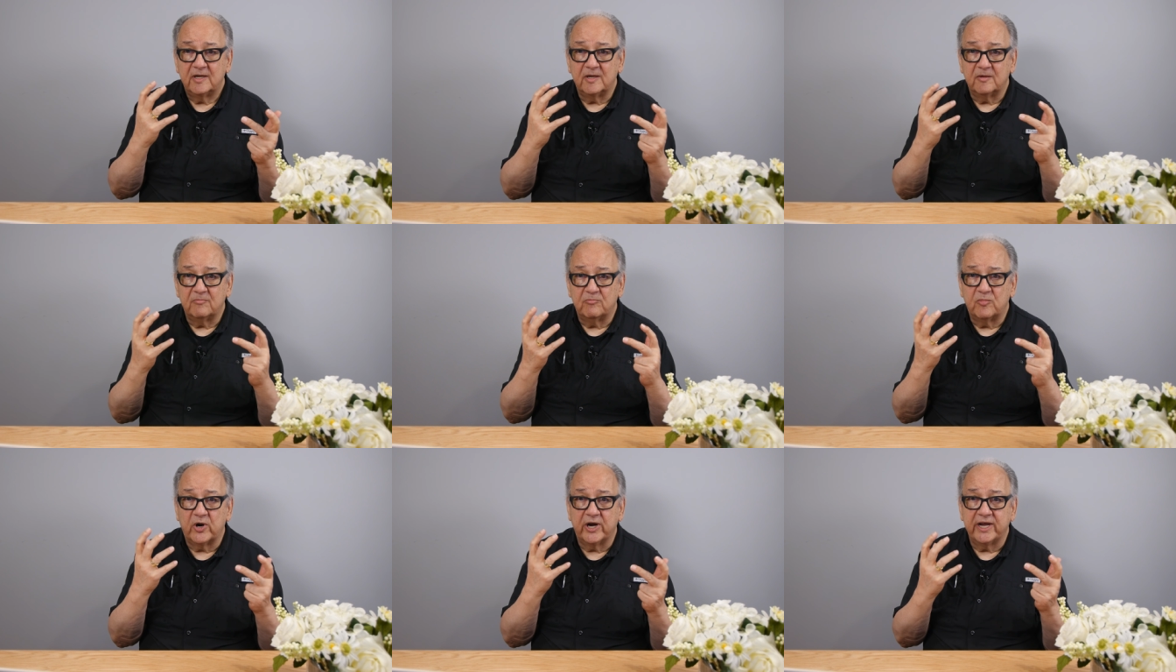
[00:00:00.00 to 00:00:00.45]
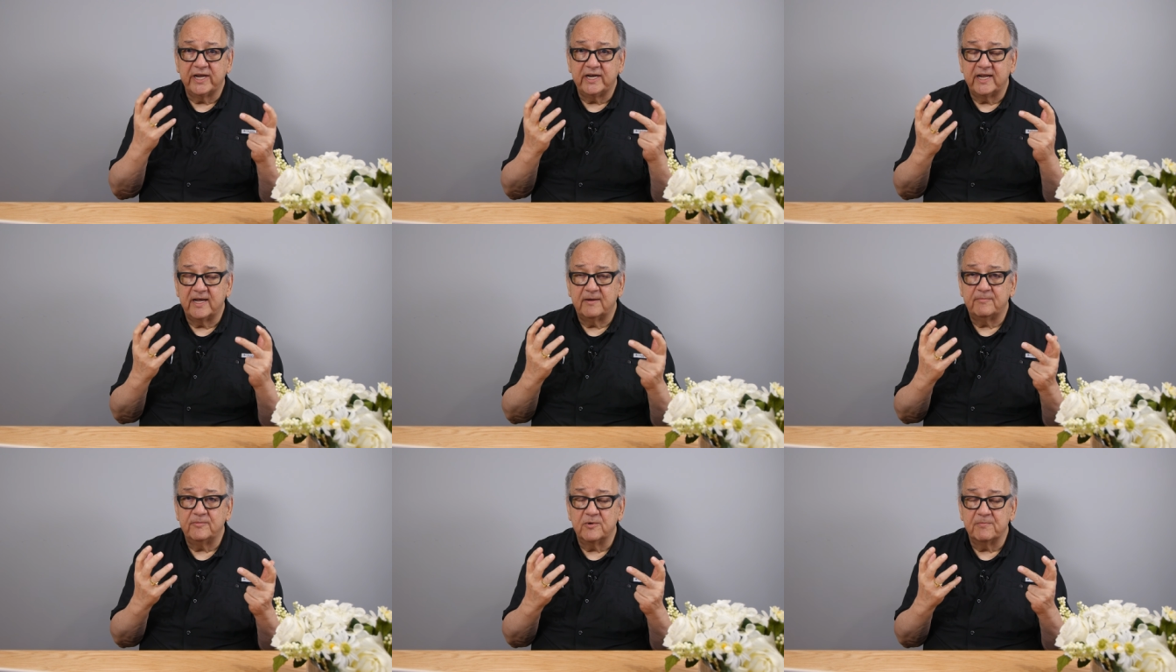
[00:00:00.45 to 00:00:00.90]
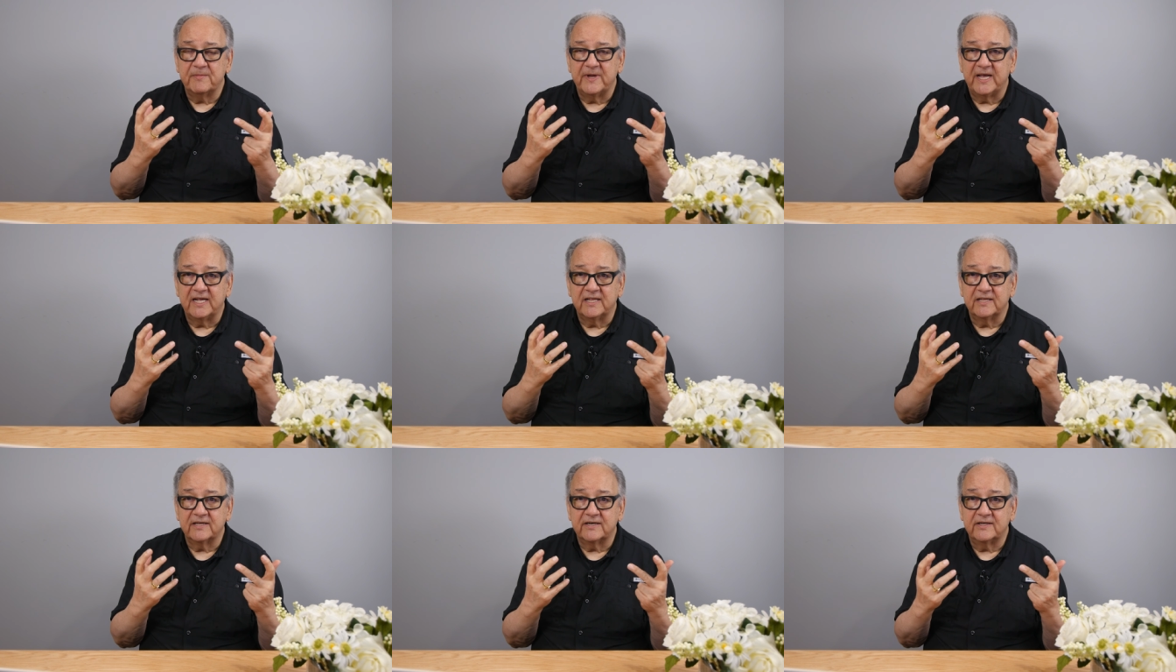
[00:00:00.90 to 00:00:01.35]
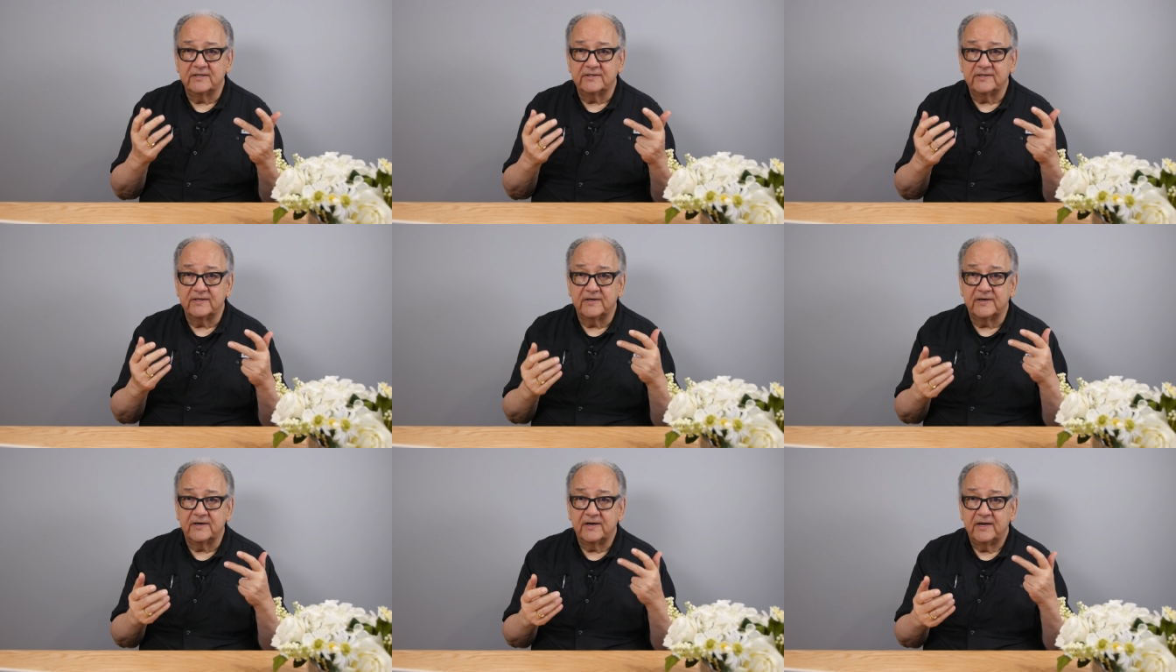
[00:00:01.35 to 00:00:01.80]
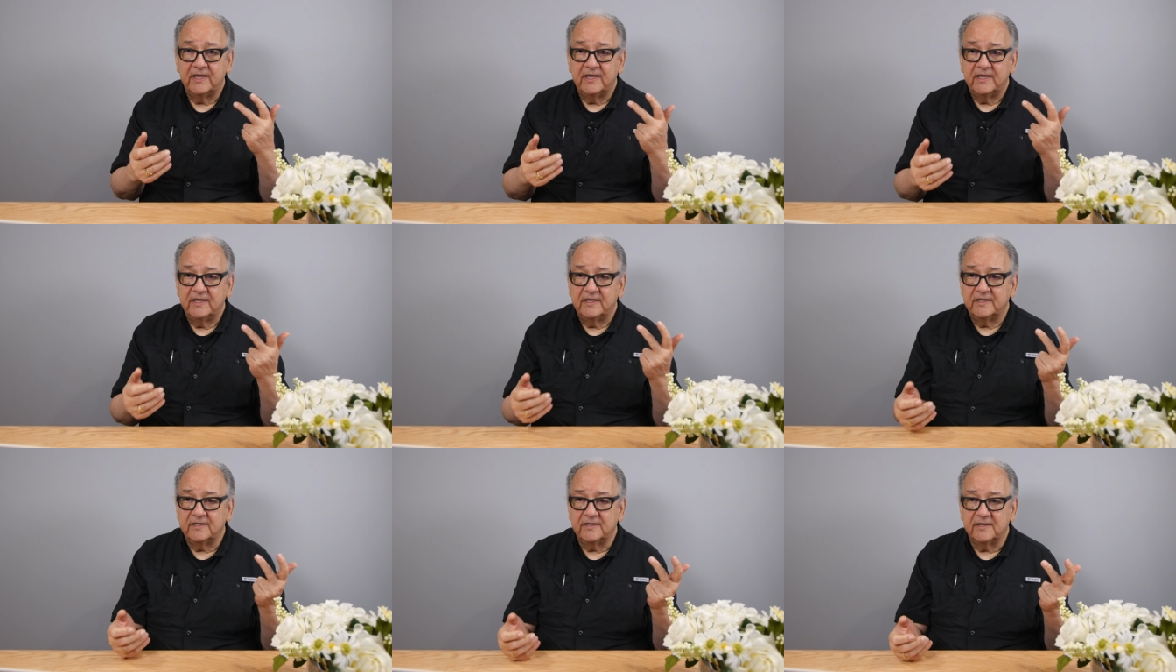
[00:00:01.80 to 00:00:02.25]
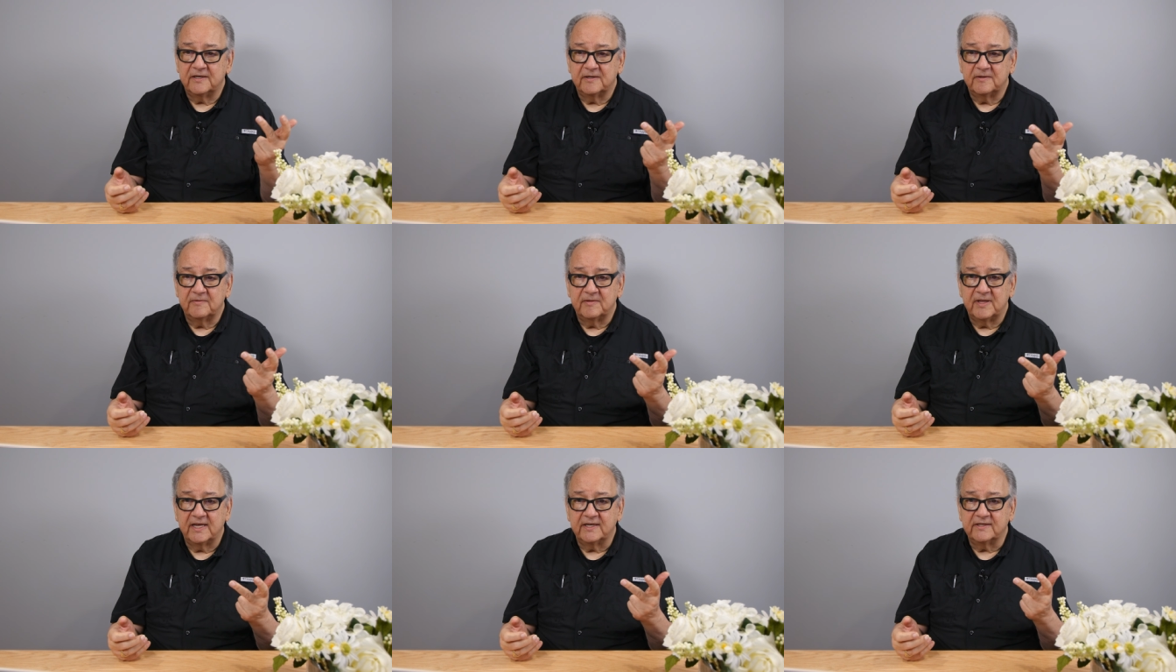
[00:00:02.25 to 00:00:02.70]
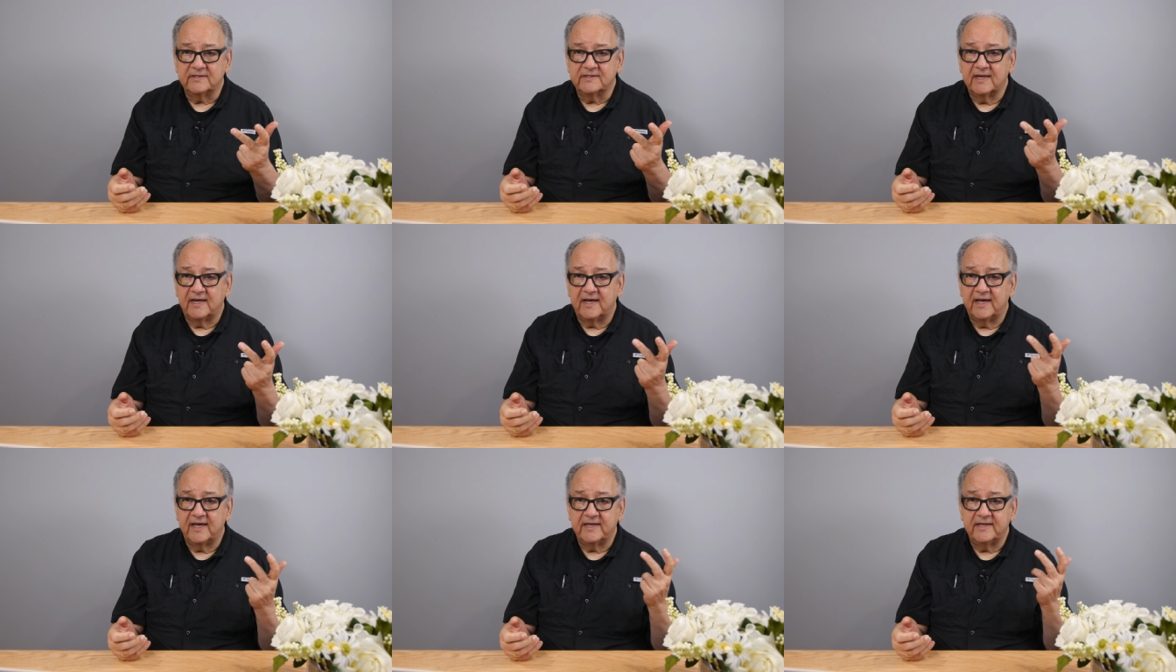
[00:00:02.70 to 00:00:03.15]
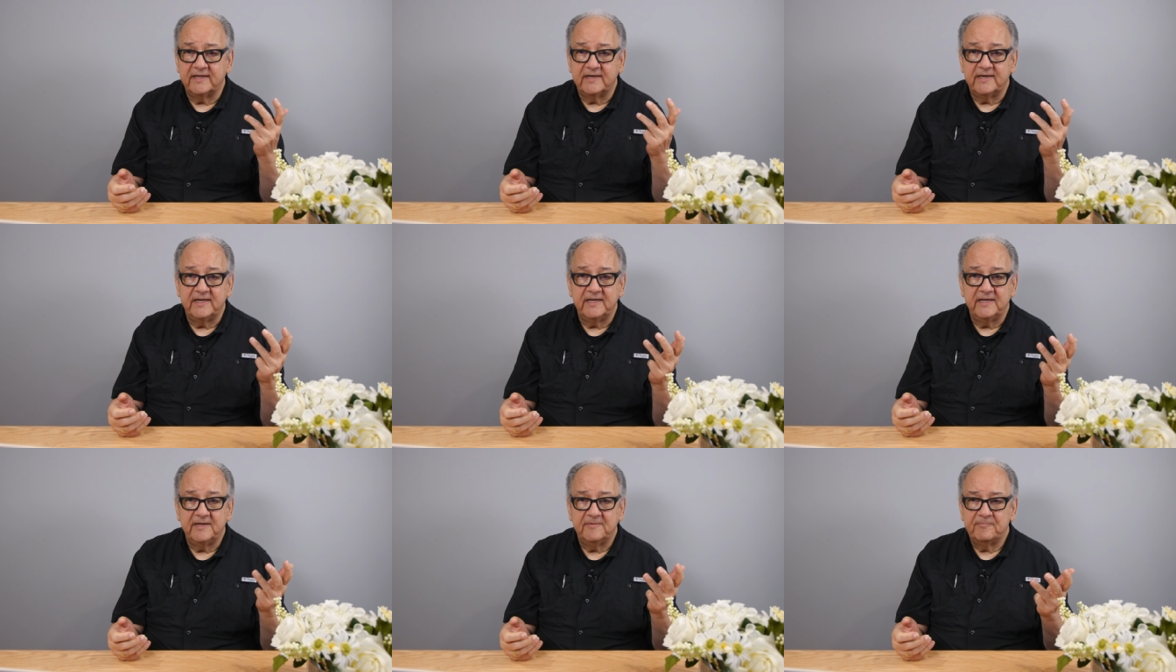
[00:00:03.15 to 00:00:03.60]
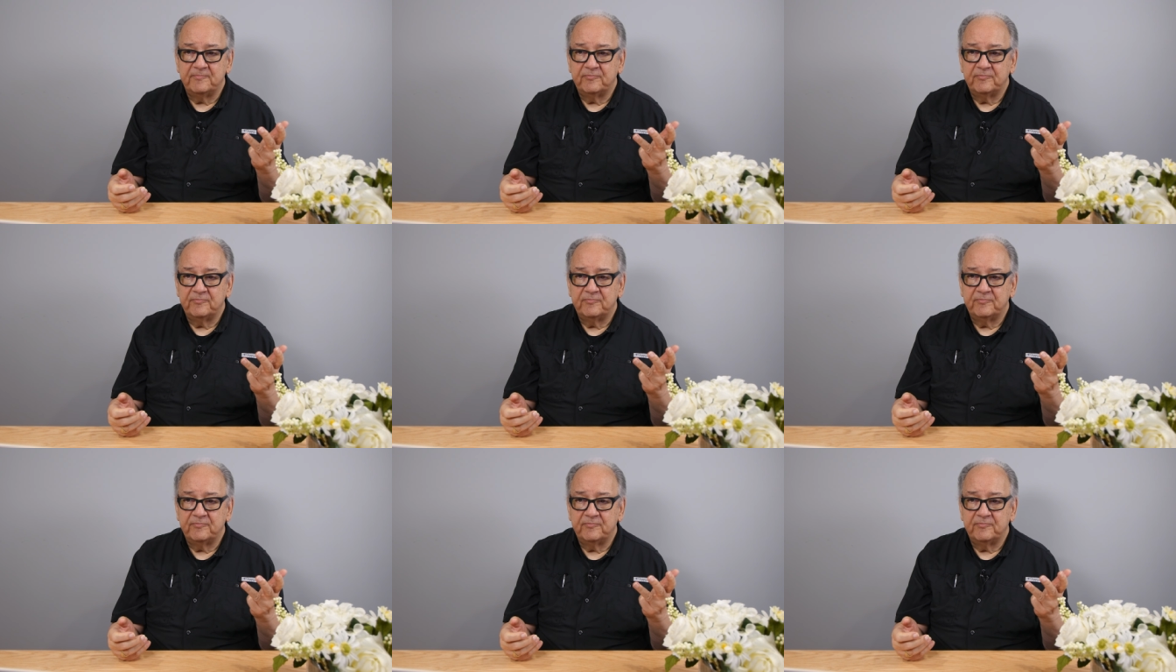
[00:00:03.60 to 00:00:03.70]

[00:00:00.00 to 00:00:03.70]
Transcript: uh, brain abnormalities here, uh, anxiety